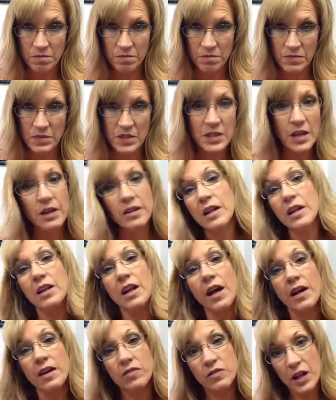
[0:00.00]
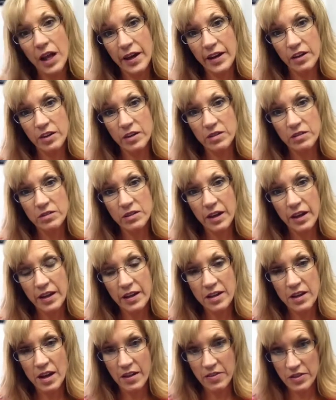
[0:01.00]
selling a lot of liner
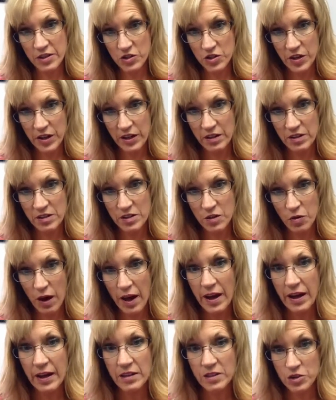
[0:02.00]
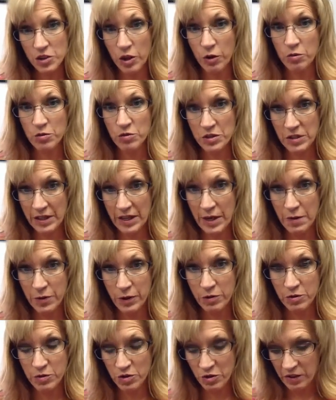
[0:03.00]
and not the gel, so I chose to keep
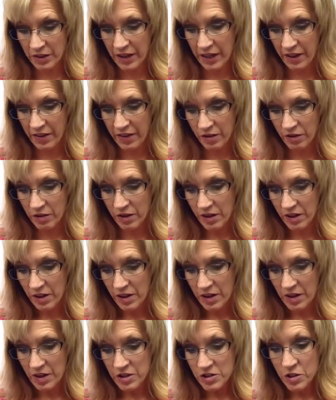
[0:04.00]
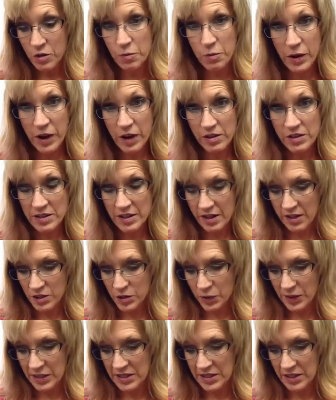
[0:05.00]
those 2 together. So brow set at
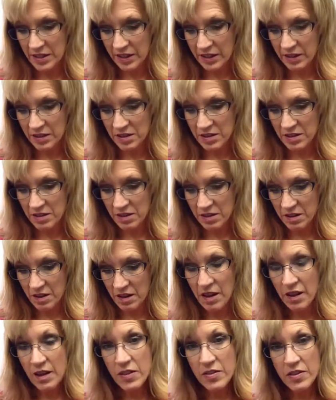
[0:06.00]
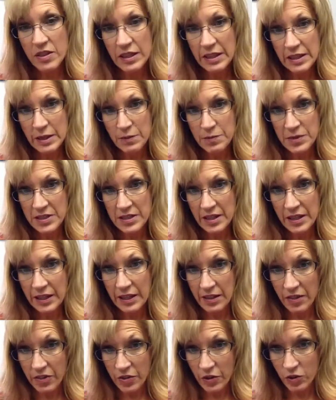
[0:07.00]
$26. The lipstick
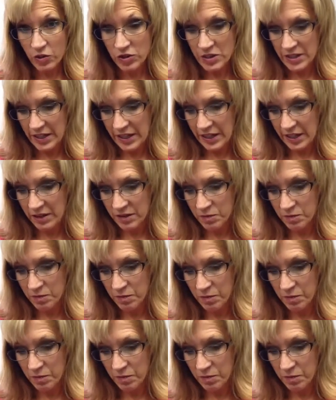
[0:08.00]
at $13,